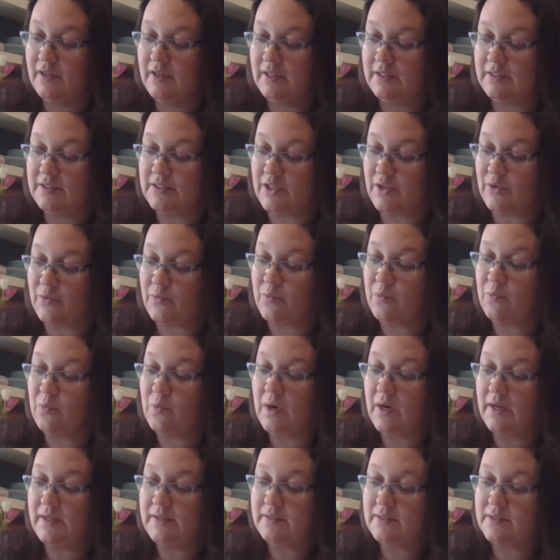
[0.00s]
So
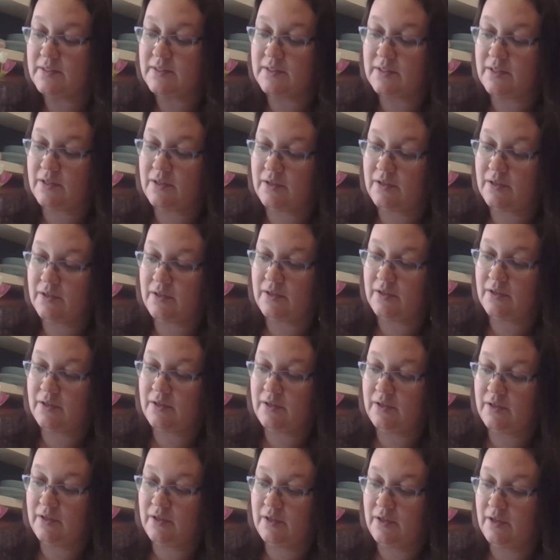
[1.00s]
once
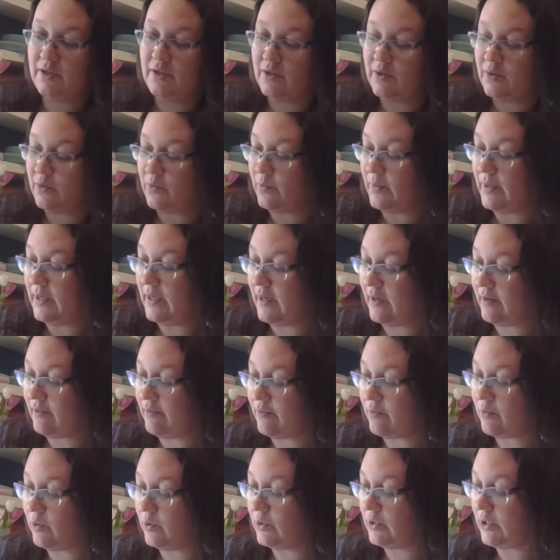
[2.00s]
we
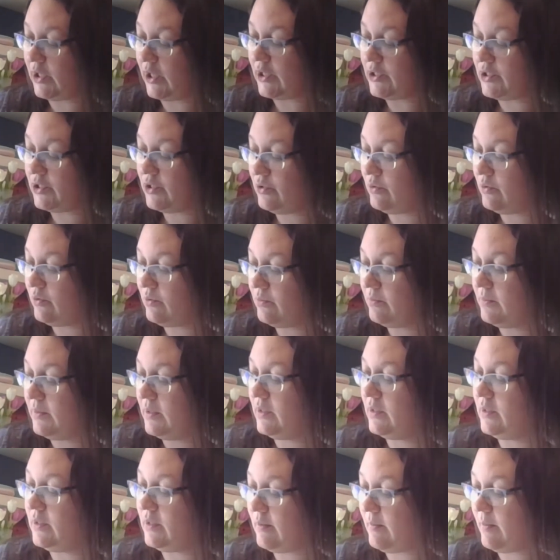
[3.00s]
have rolled our
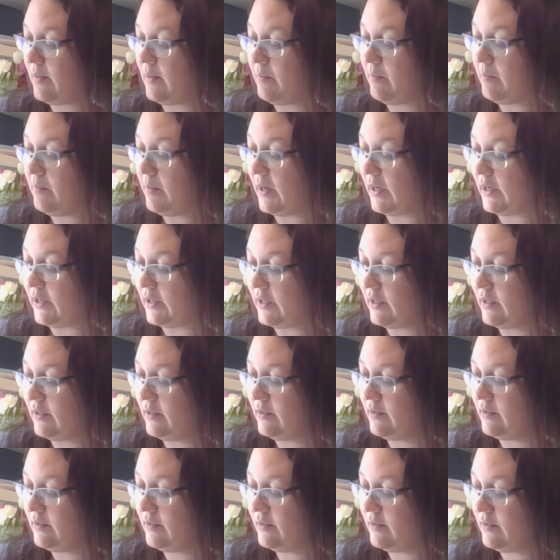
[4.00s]
tomb in the
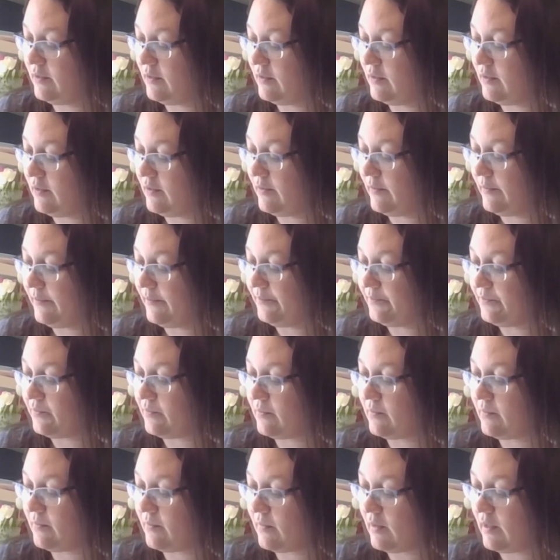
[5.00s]
butter
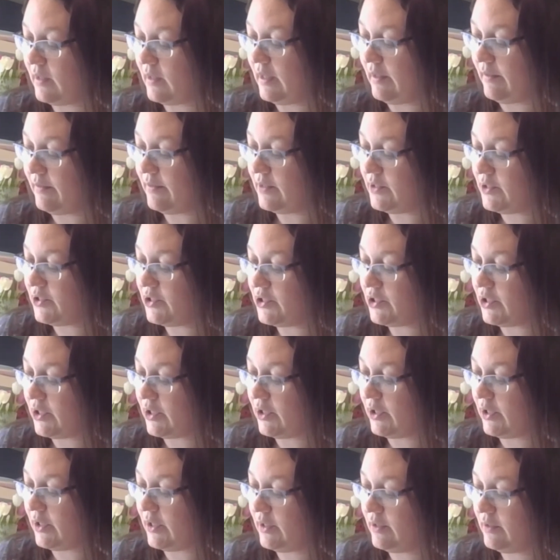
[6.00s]
and the
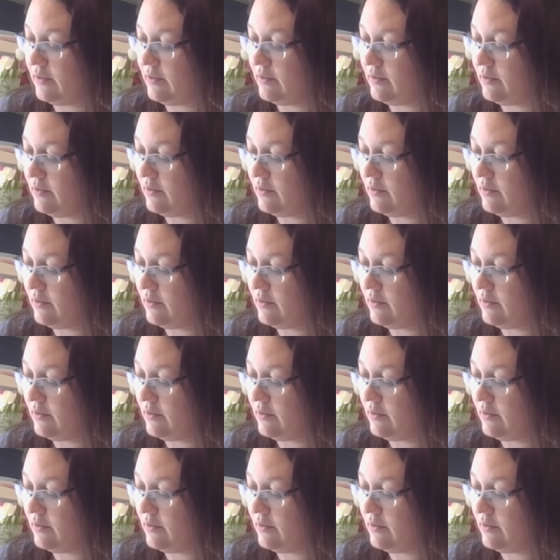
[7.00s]
sugar,